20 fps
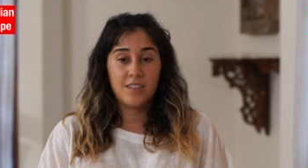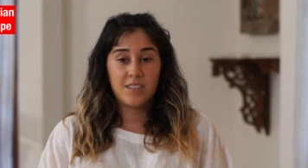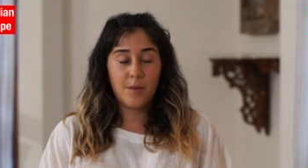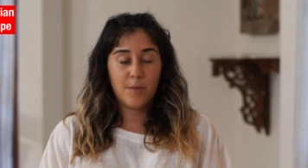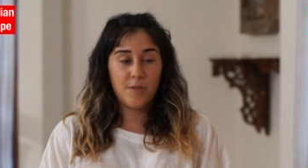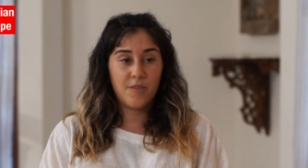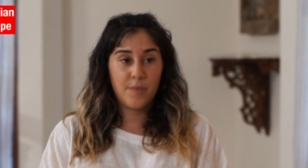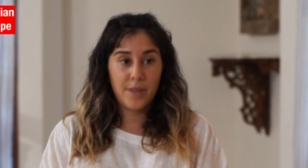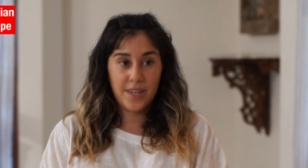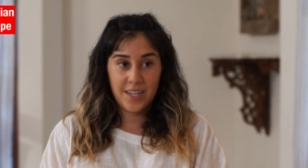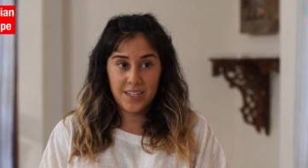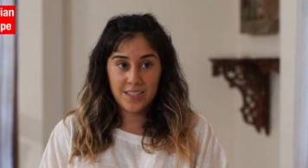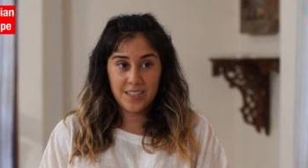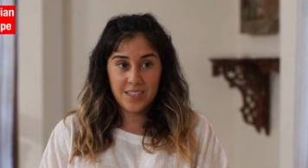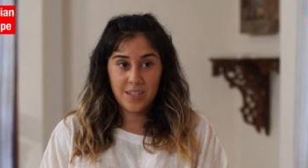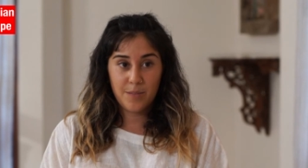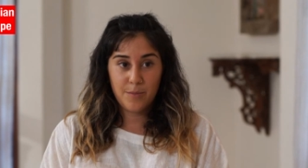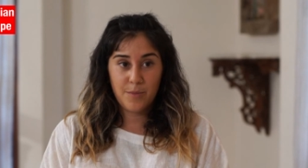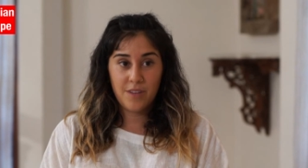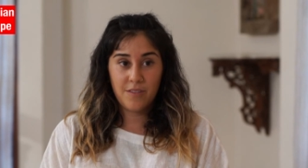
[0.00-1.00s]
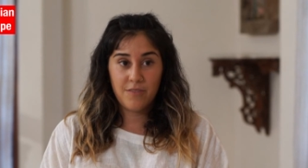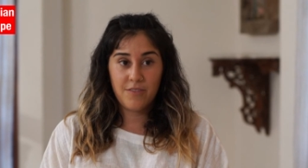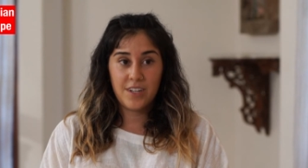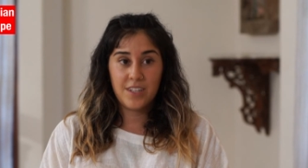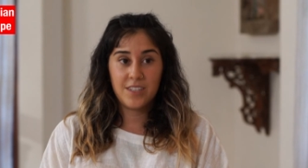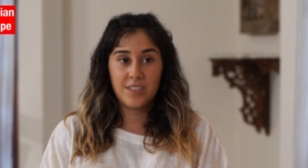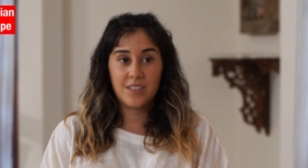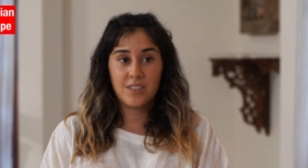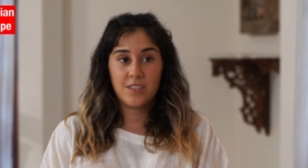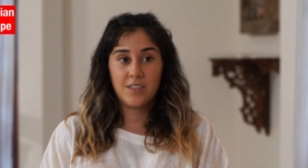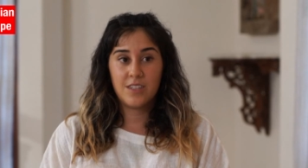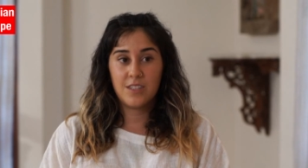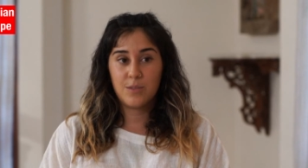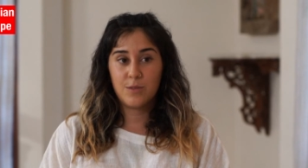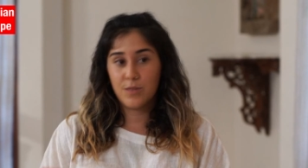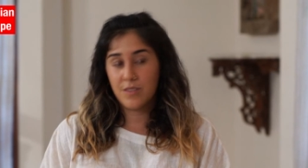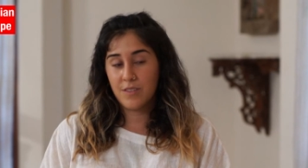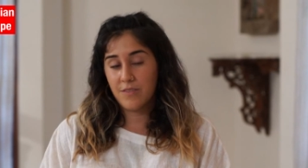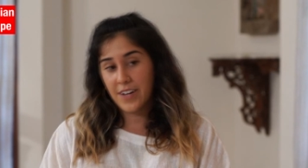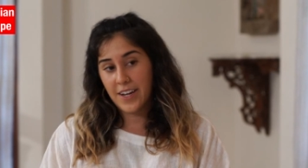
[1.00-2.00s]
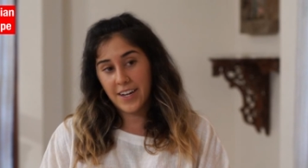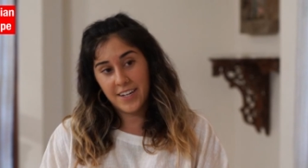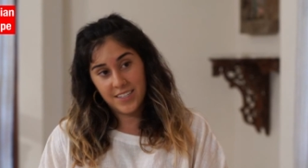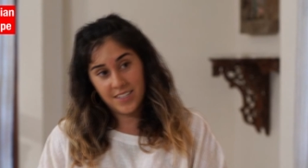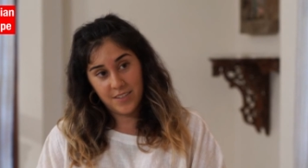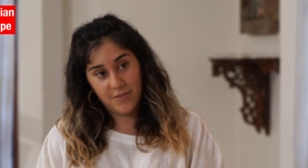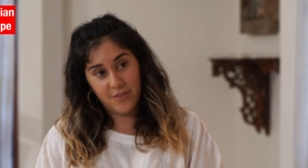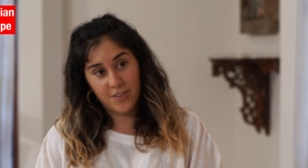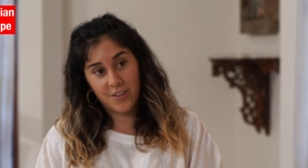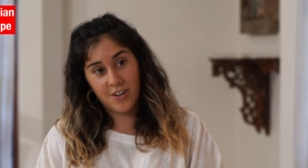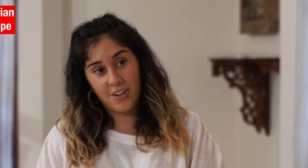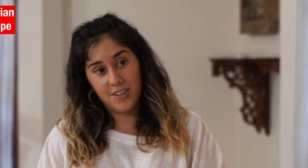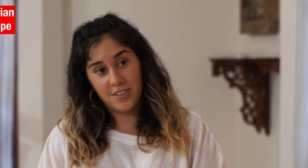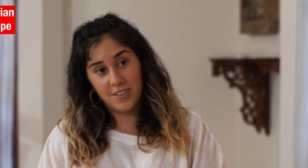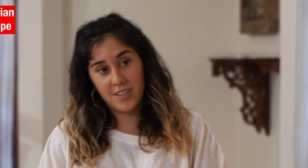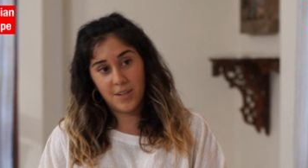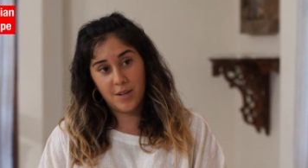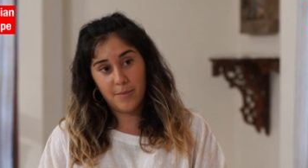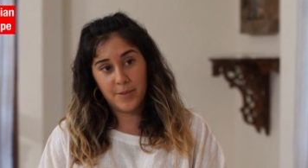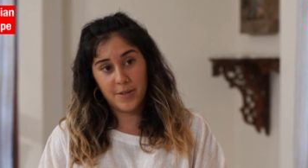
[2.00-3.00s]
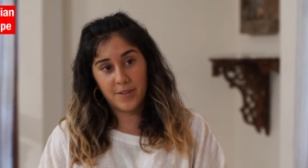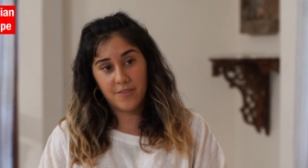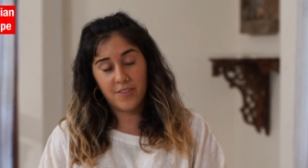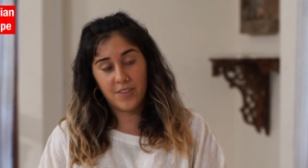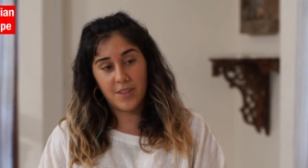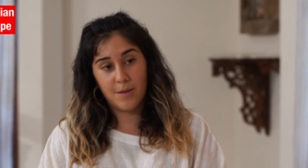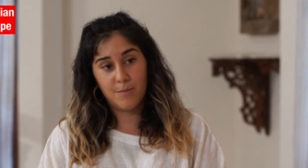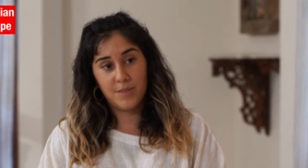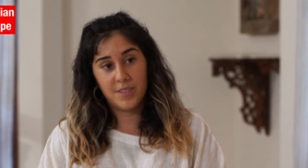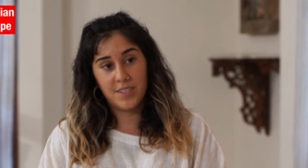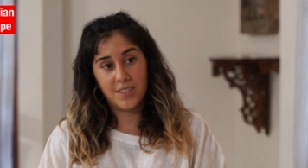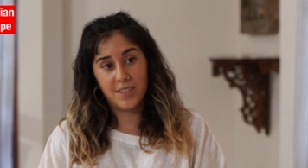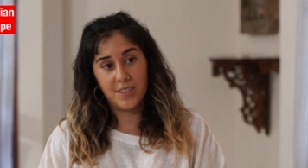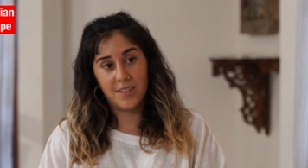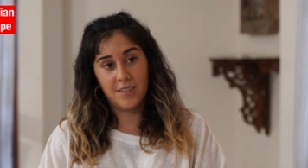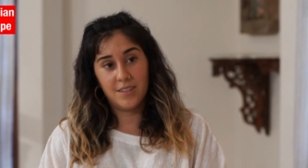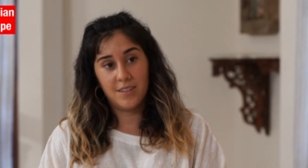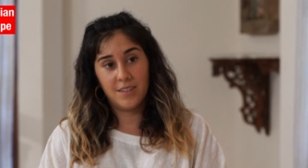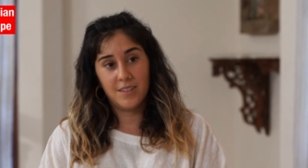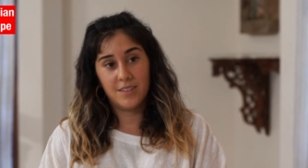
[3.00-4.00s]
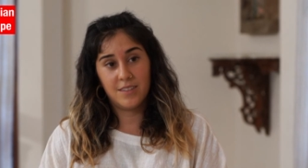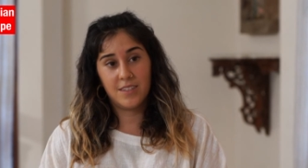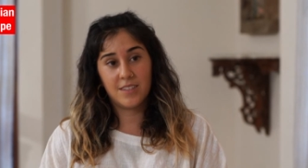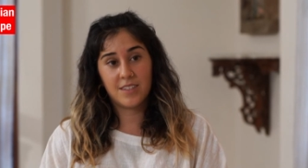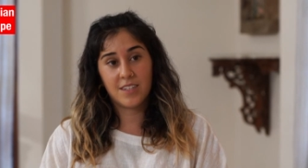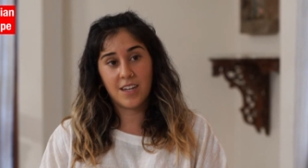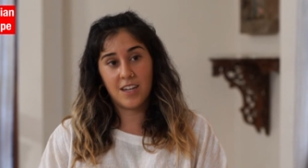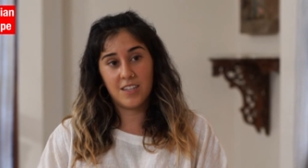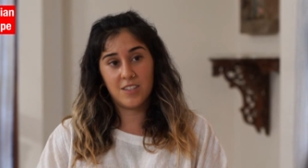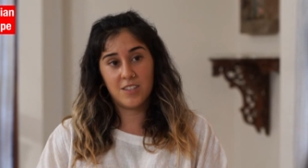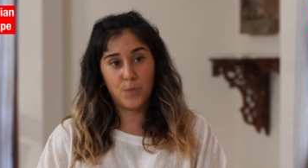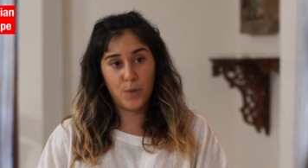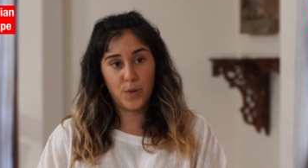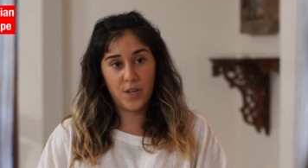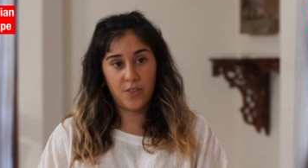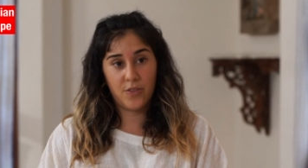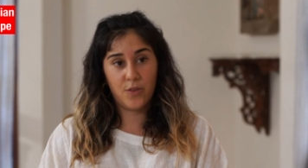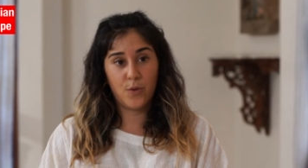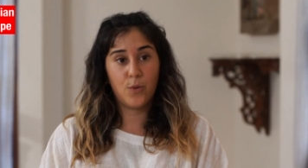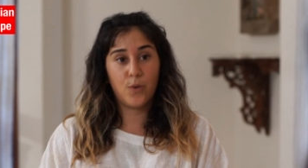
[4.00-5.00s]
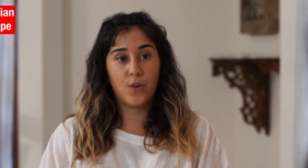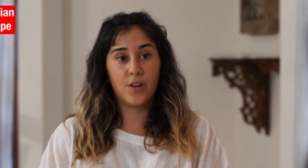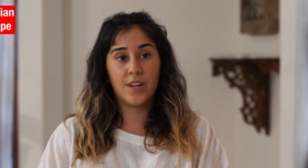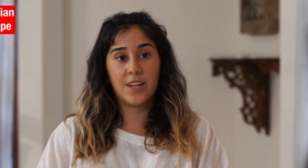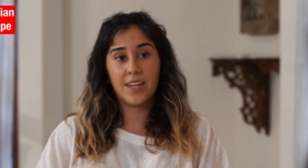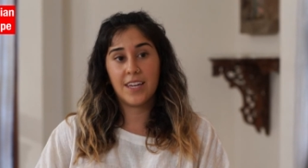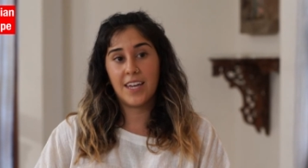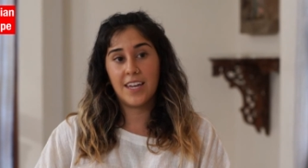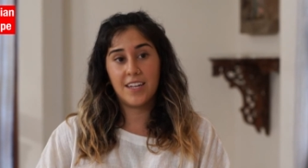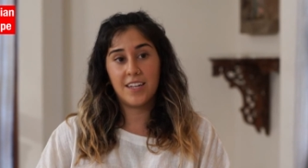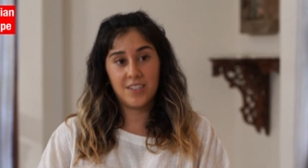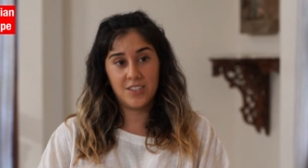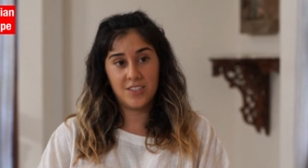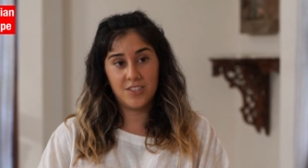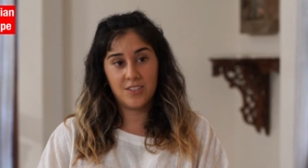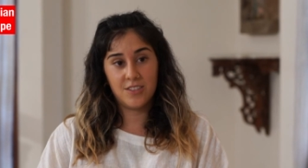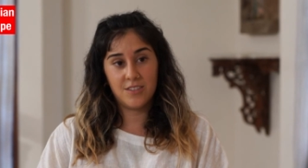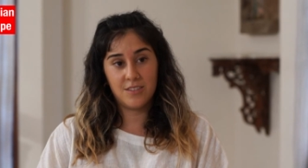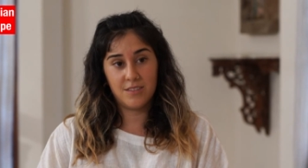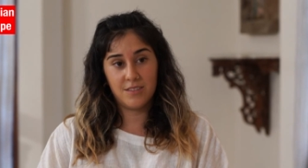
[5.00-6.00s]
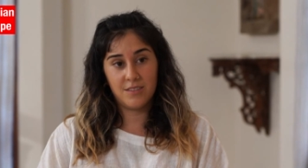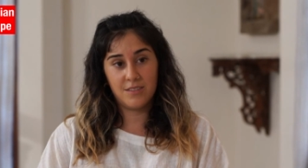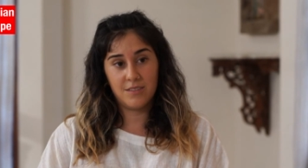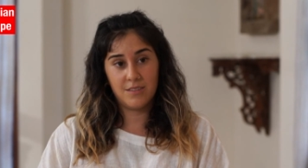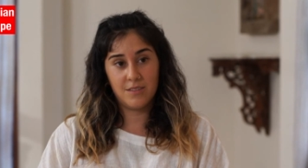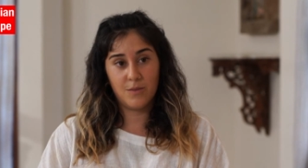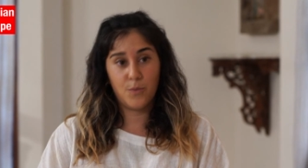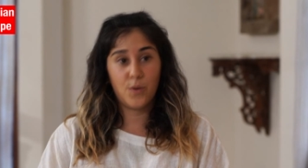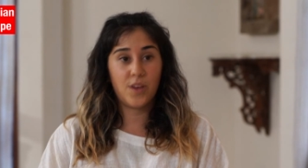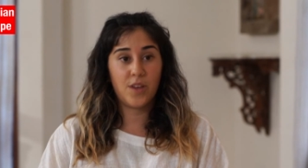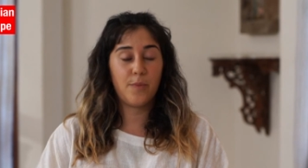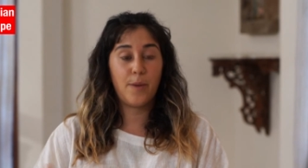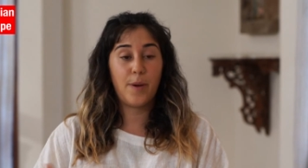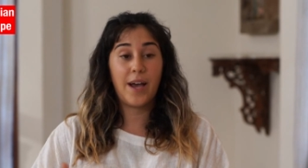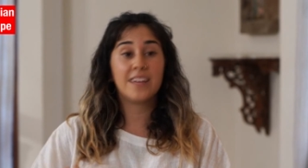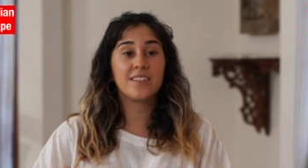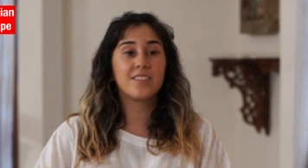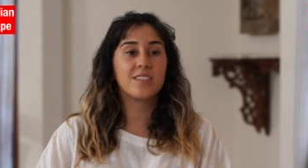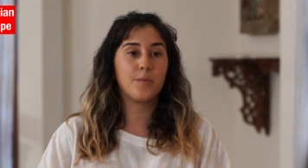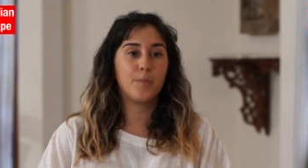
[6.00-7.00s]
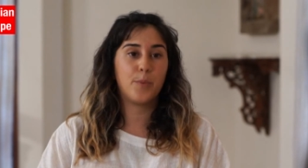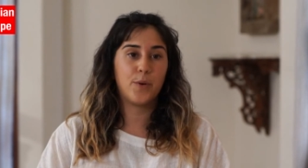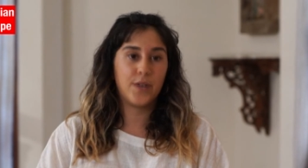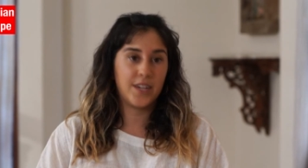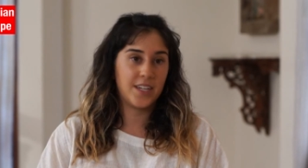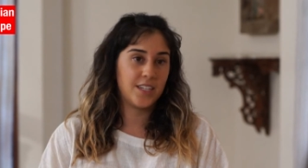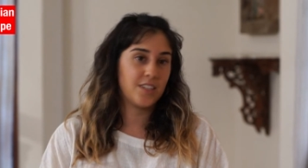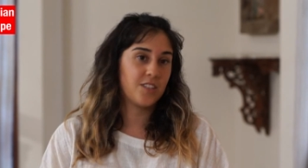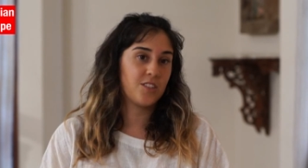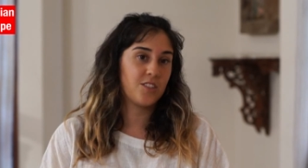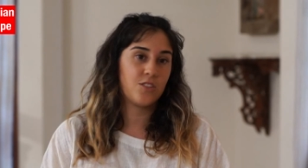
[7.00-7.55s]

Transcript: some of my Indian male friends, this was a very difficult topic for them to discuss with or engage with past the point.